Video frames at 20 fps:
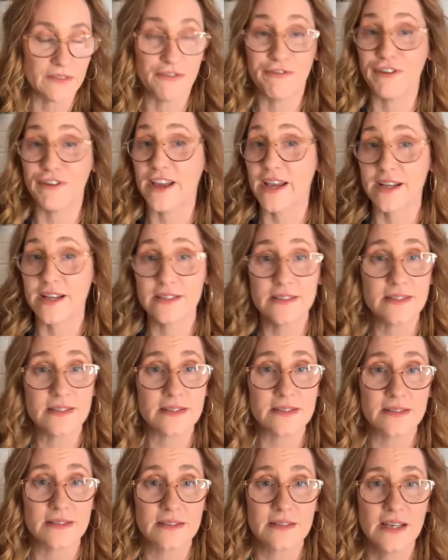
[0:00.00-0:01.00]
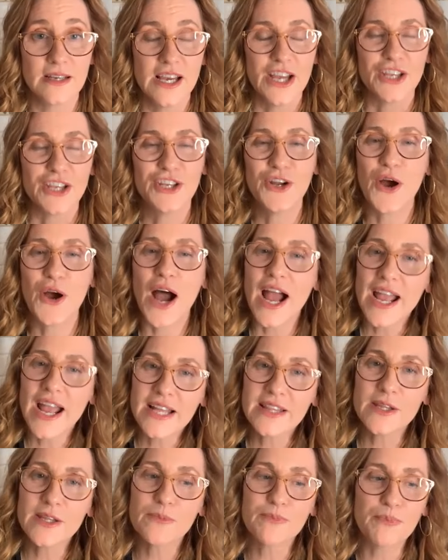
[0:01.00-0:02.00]
fans. Mm-hmm. You know, I
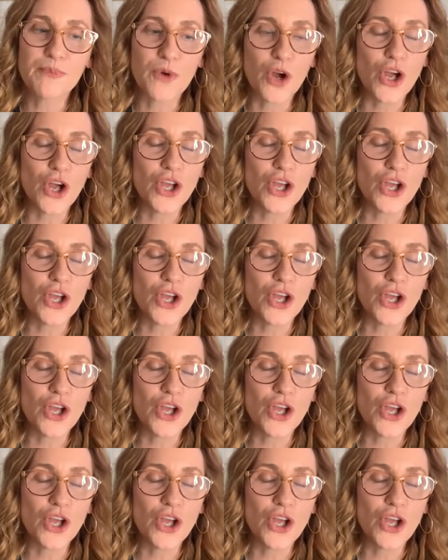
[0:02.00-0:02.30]
had the